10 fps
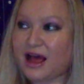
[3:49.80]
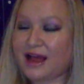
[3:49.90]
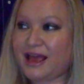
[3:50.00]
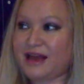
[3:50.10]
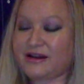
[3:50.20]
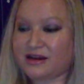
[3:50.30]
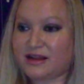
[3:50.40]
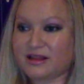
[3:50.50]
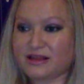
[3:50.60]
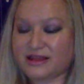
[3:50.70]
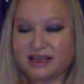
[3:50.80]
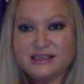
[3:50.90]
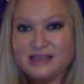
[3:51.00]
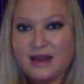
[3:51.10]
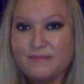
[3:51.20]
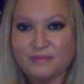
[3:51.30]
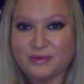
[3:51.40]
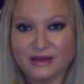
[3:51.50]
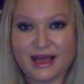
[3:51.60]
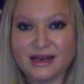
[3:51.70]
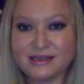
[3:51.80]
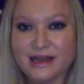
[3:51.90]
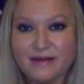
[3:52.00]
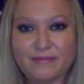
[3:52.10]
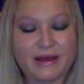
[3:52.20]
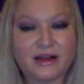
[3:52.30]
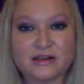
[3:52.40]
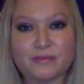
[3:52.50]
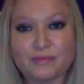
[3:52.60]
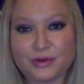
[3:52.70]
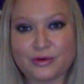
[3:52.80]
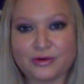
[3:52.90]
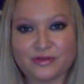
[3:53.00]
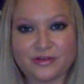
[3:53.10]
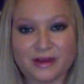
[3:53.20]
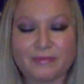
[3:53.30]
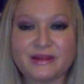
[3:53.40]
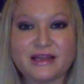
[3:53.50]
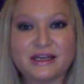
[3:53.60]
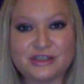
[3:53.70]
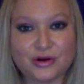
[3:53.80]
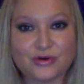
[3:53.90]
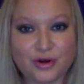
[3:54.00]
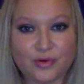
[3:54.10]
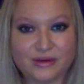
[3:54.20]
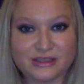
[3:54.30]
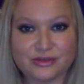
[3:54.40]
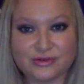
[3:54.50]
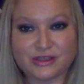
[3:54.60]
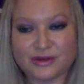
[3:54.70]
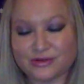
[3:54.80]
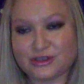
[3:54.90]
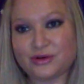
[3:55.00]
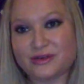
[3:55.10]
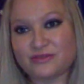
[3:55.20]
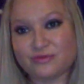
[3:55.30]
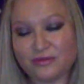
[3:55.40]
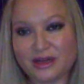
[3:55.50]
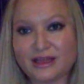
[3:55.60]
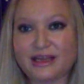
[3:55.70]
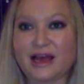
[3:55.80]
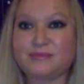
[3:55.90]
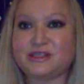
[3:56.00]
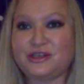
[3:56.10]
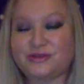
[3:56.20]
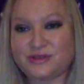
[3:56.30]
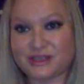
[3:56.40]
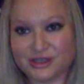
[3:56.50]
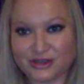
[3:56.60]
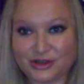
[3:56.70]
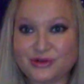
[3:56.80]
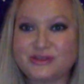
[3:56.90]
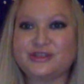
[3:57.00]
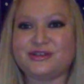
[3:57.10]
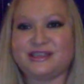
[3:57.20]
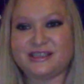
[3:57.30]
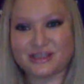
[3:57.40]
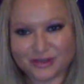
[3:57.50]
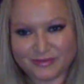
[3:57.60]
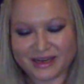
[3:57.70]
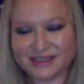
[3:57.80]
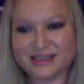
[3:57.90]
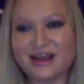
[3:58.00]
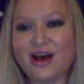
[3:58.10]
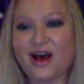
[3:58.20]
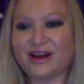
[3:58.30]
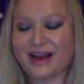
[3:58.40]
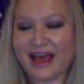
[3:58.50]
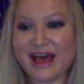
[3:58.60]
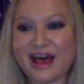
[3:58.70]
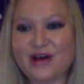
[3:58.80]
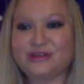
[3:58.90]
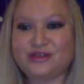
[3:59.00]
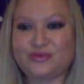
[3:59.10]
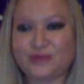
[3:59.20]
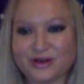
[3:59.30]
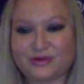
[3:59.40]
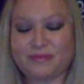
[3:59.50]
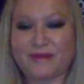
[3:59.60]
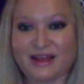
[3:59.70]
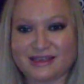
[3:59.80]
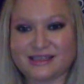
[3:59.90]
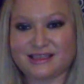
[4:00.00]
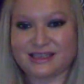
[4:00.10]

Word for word: again, these can blend and meld beautifully, but they don't always do so. So it's really up to you to use your discernment on how to work with balancing